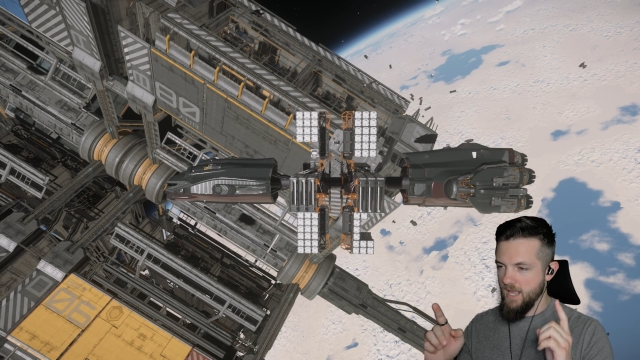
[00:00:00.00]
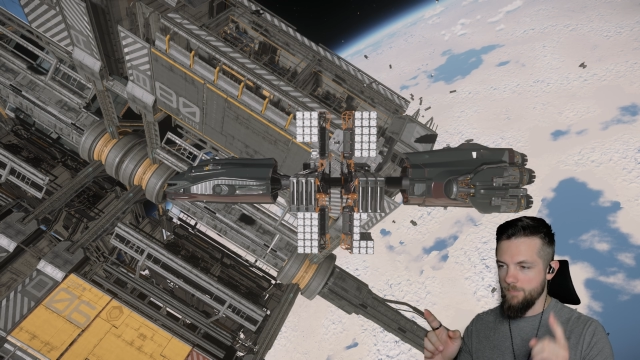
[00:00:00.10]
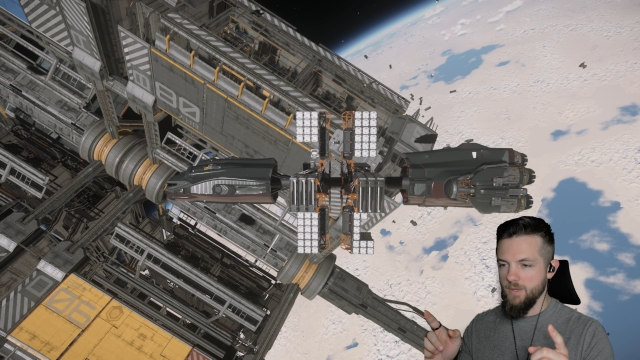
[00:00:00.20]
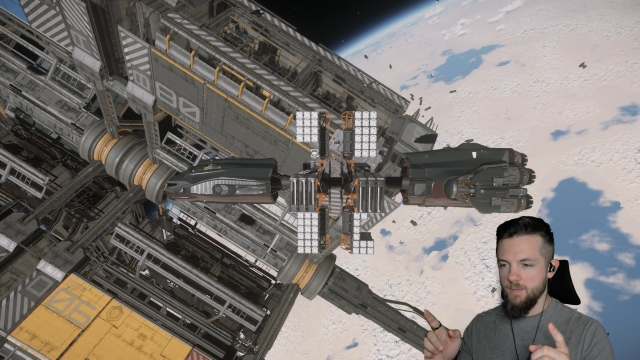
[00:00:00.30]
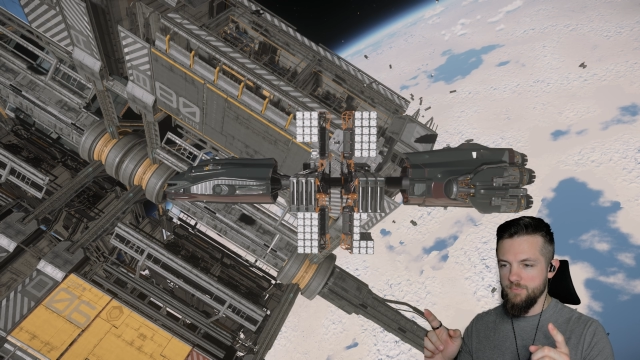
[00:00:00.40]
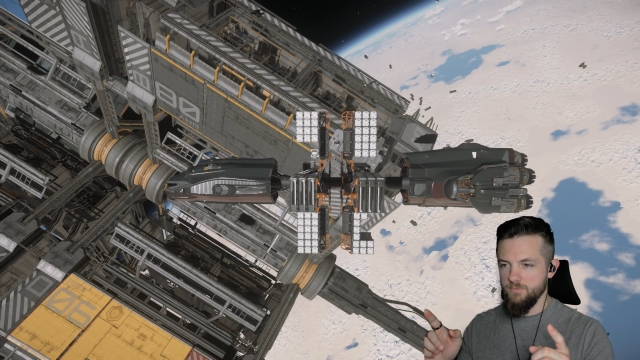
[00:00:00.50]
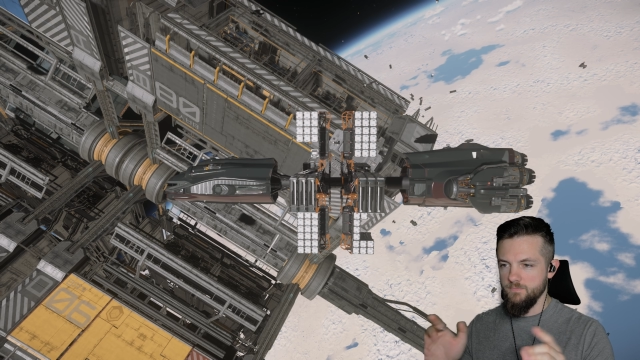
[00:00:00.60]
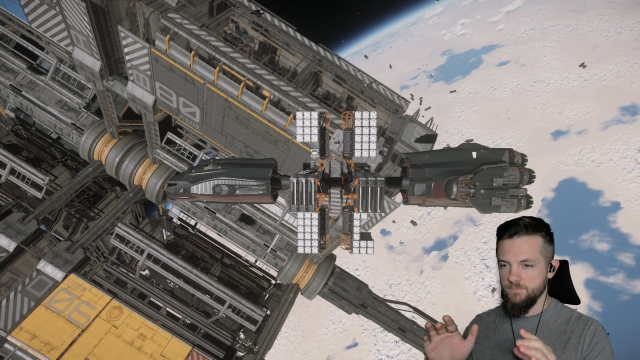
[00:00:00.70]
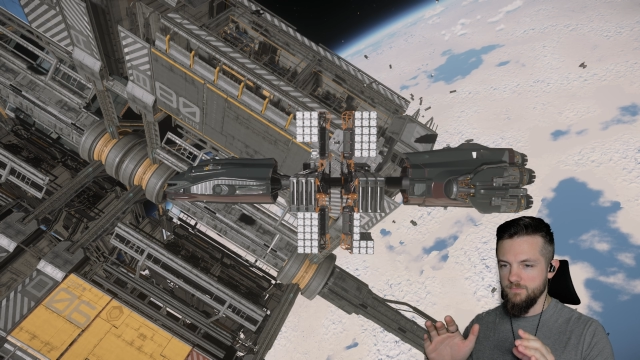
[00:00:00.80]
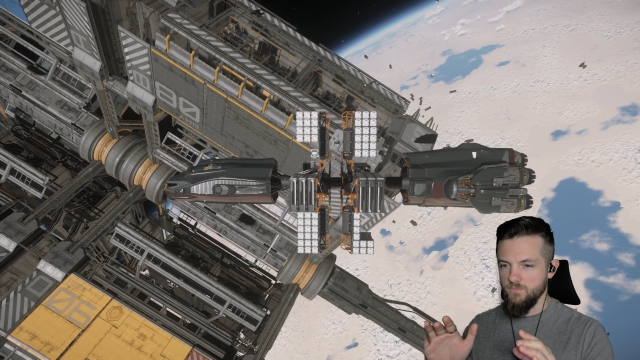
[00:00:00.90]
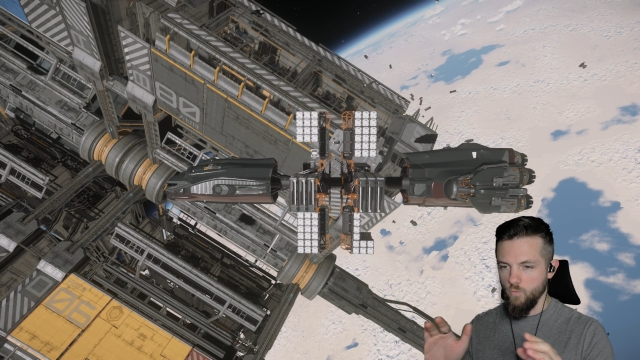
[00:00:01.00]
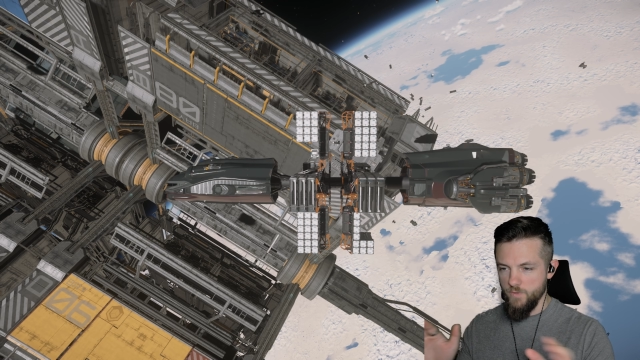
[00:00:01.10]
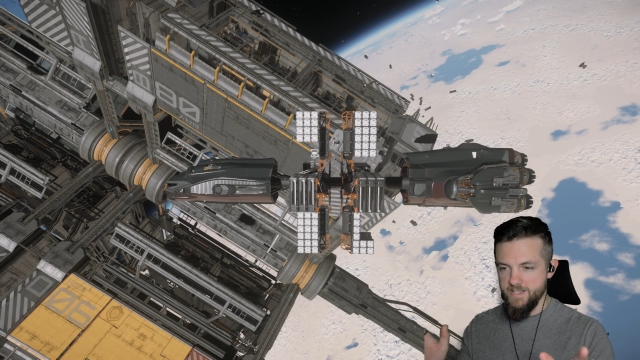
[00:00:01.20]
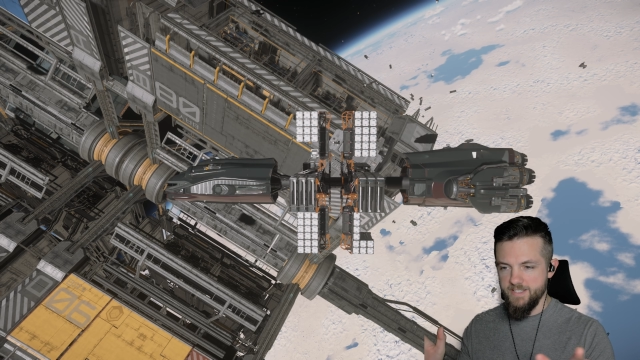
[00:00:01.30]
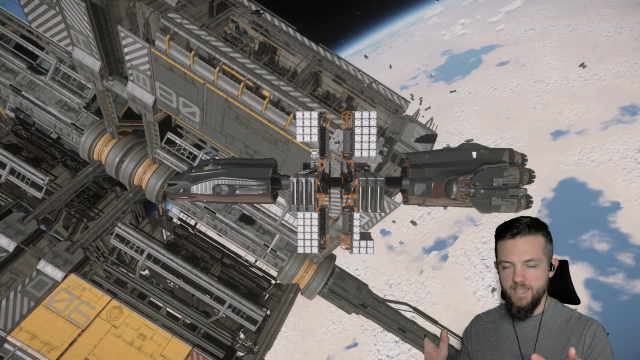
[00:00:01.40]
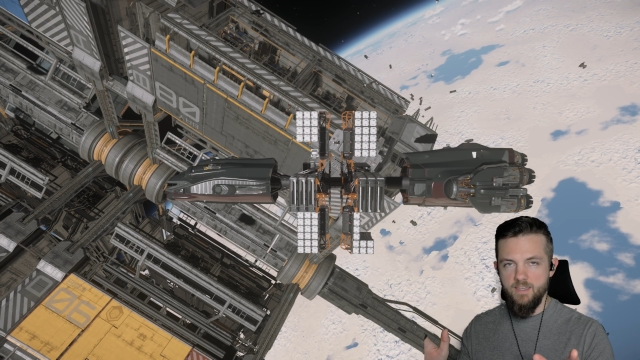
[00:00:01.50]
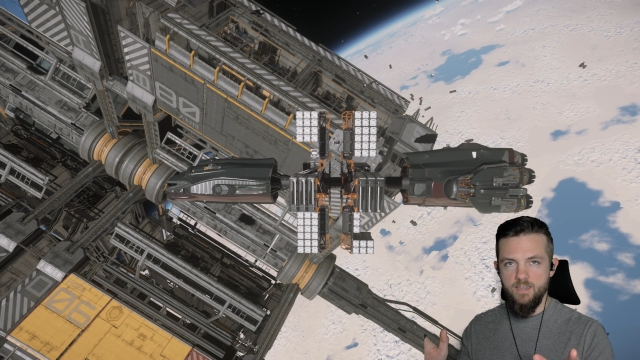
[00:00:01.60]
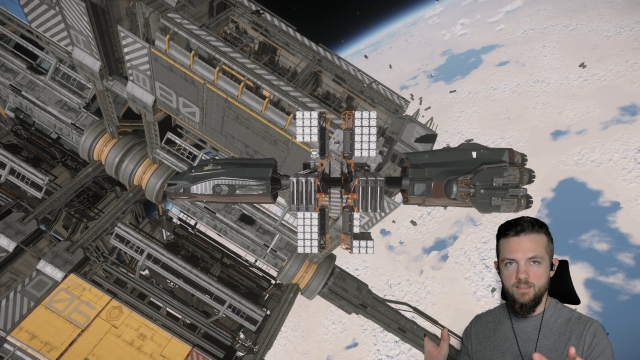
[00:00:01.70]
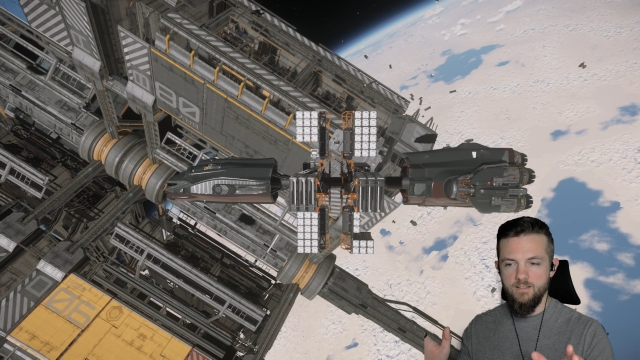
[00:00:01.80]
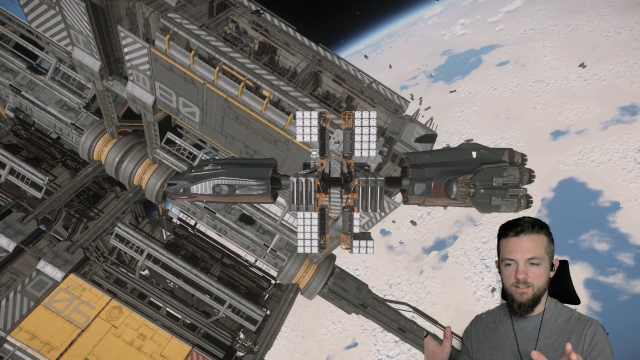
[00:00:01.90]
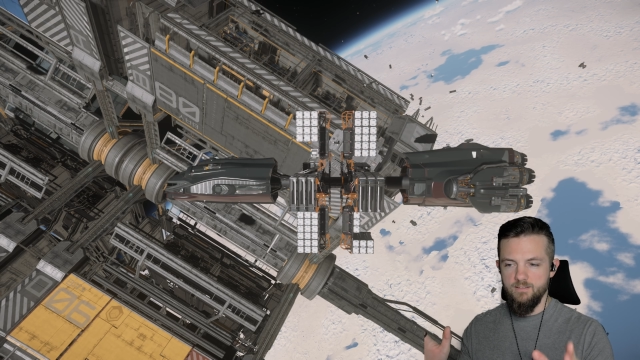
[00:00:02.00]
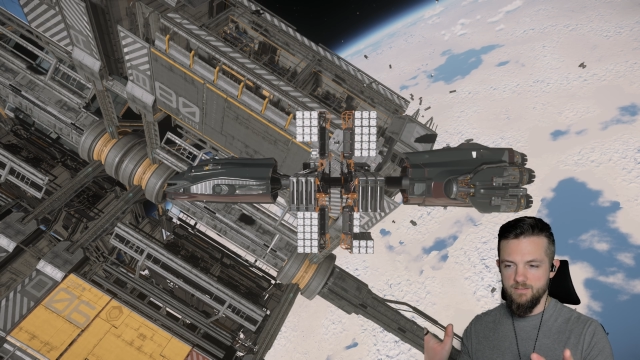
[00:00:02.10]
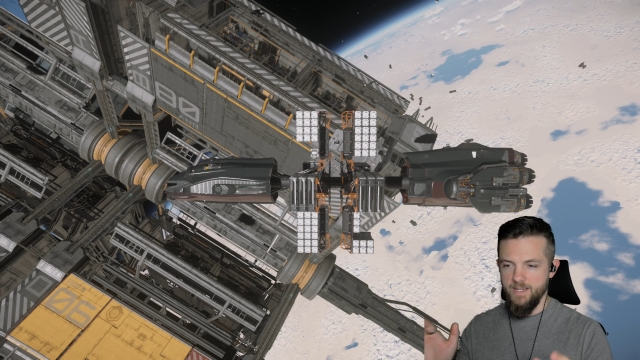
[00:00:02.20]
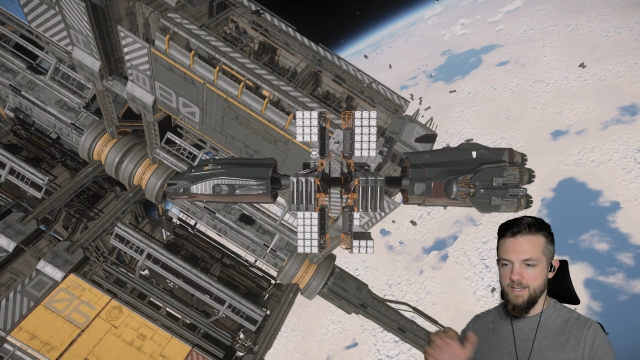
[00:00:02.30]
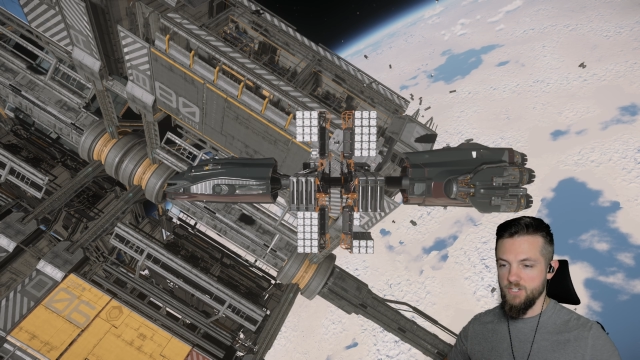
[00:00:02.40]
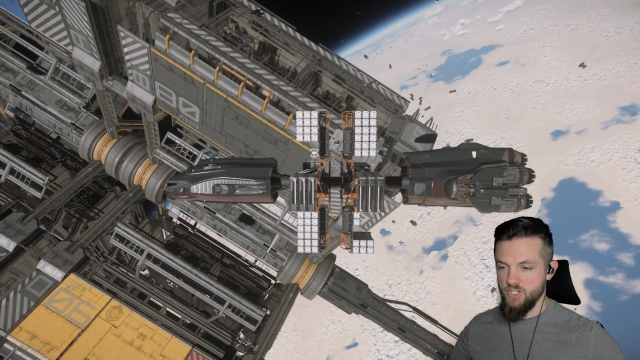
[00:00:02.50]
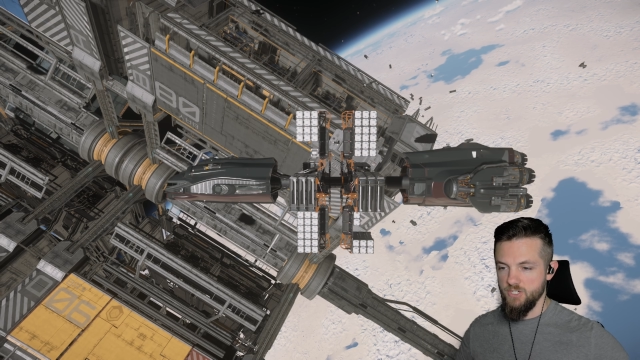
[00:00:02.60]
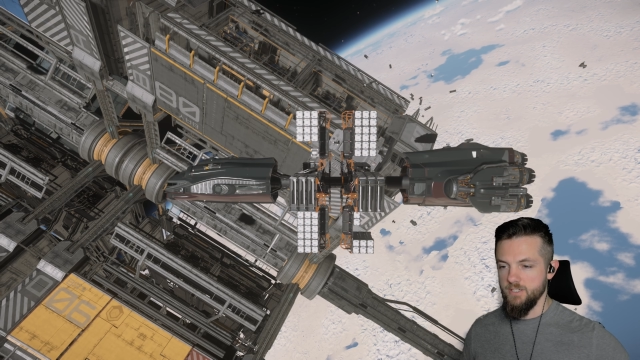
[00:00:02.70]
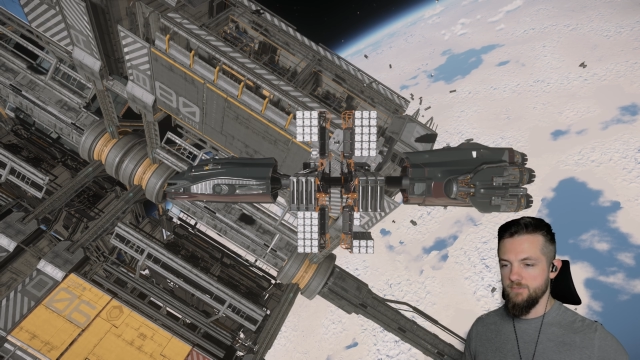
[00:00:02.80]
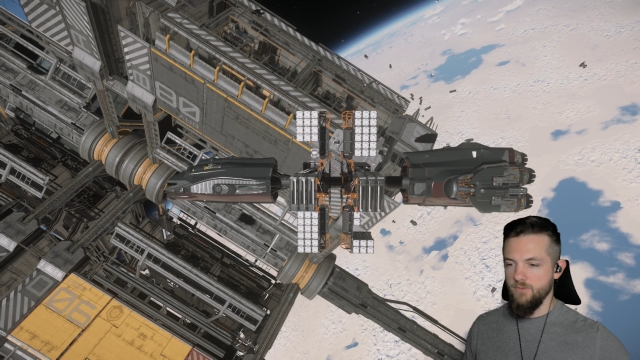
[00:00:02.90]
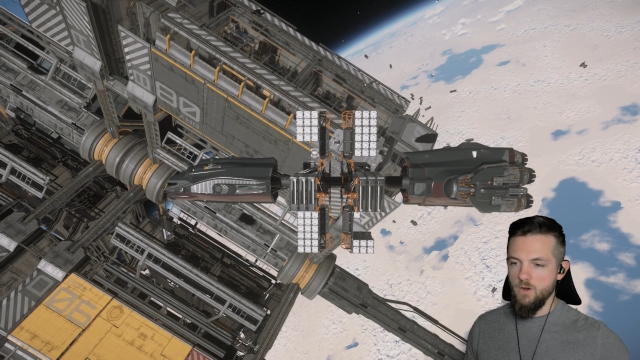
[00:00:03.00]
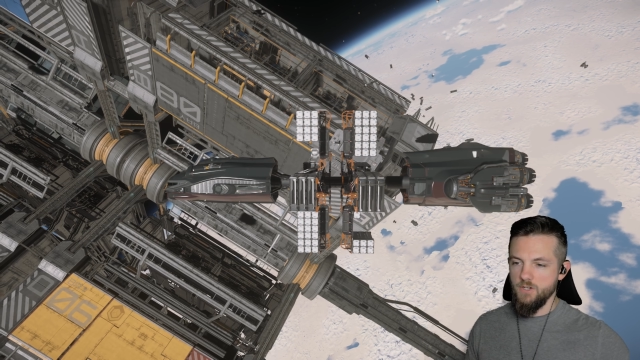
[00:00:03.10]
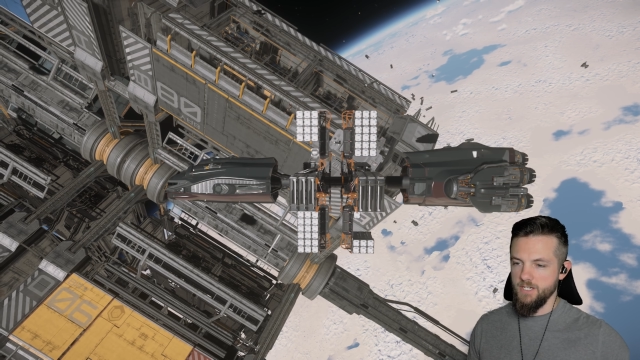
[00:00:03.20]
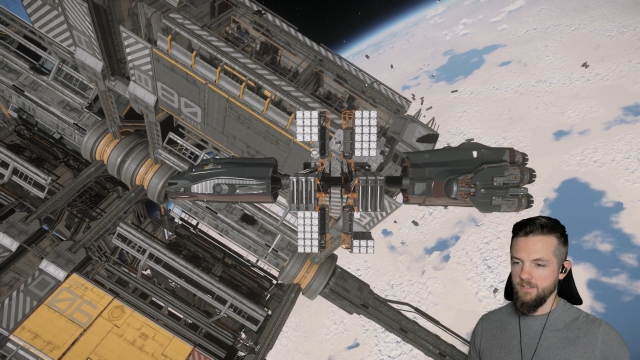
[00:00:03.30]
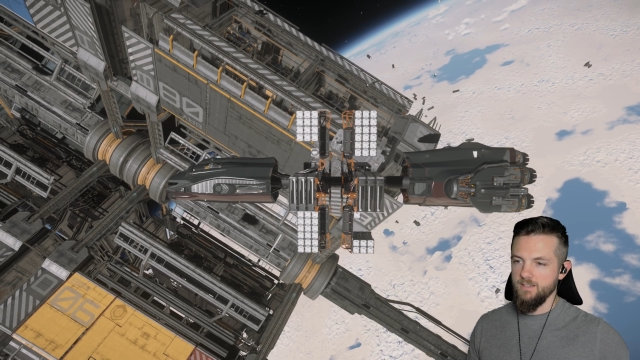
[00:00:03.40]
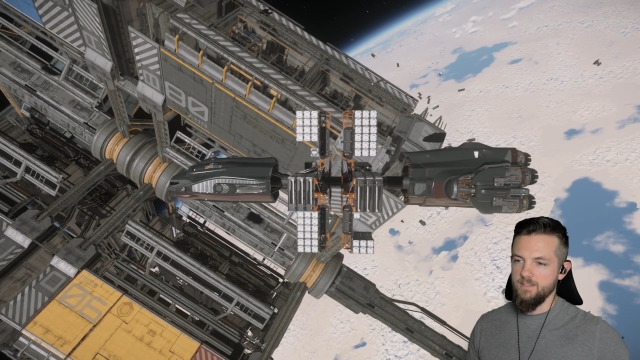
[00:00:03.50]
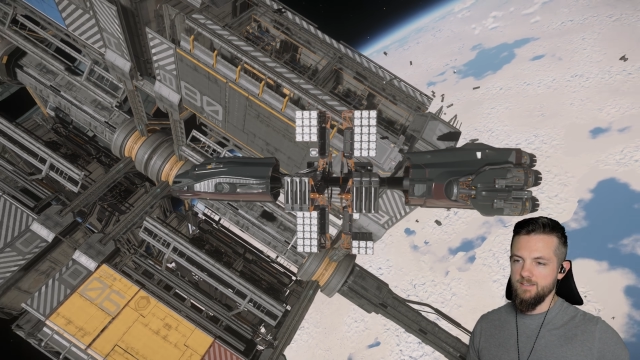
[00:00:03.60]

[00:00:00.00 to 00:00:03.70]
hop up, resync, and it should function.